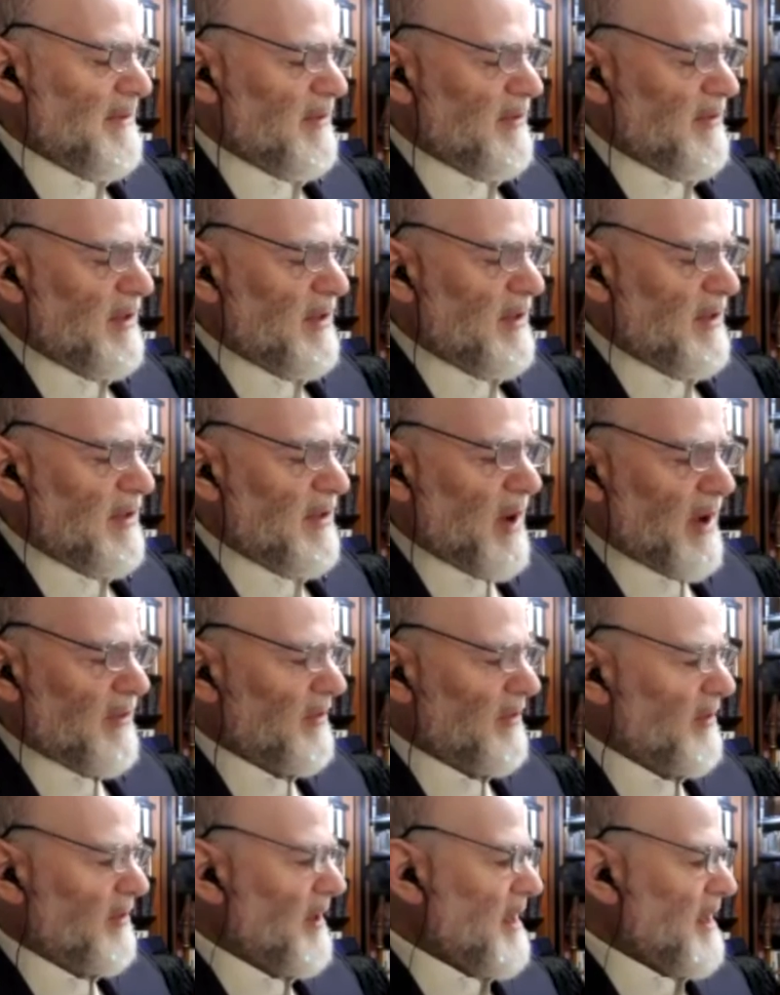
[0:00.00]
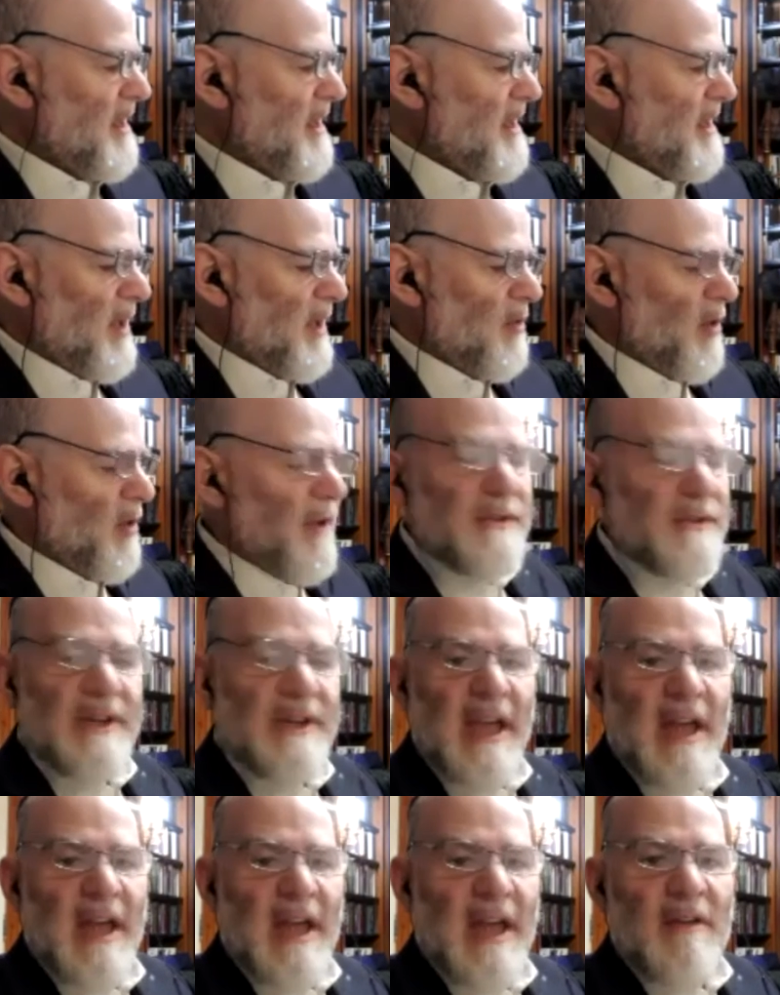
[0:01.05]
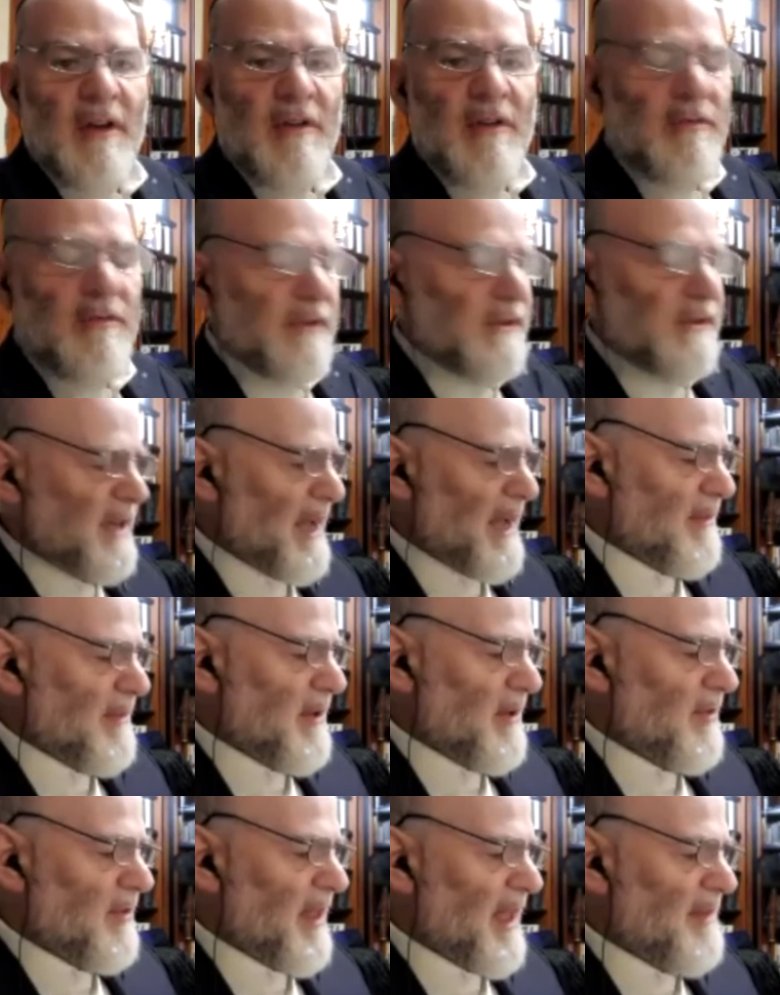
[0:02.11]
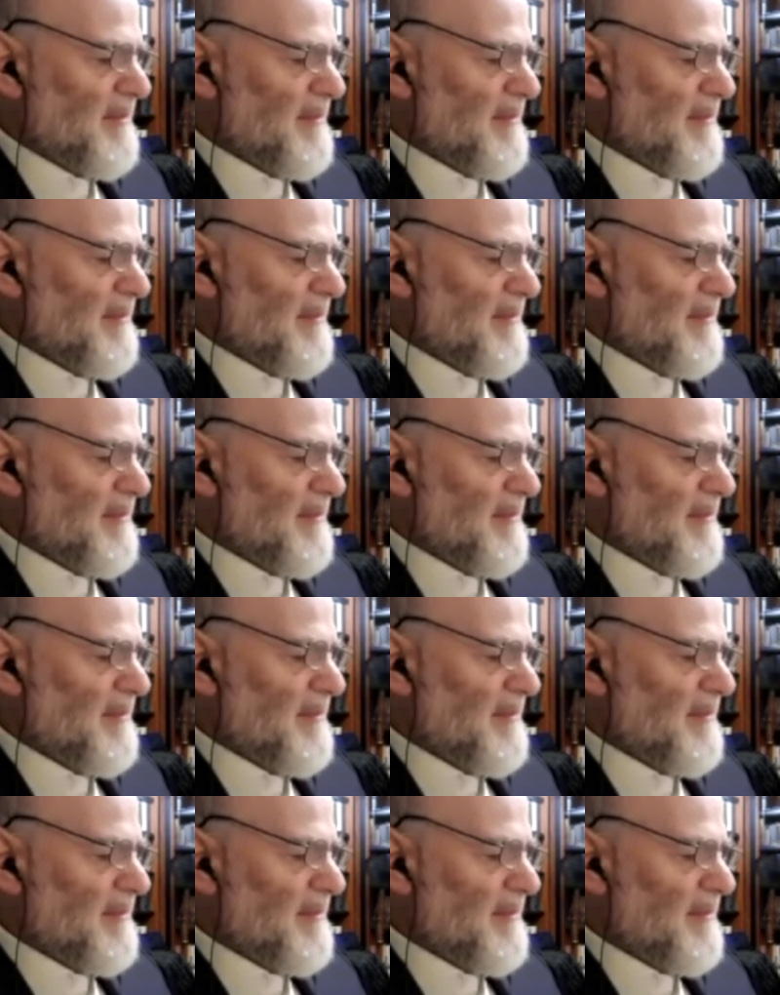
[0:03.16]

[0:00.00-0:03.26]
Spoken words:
These wicks and oil that you can't use for Shabbos, can't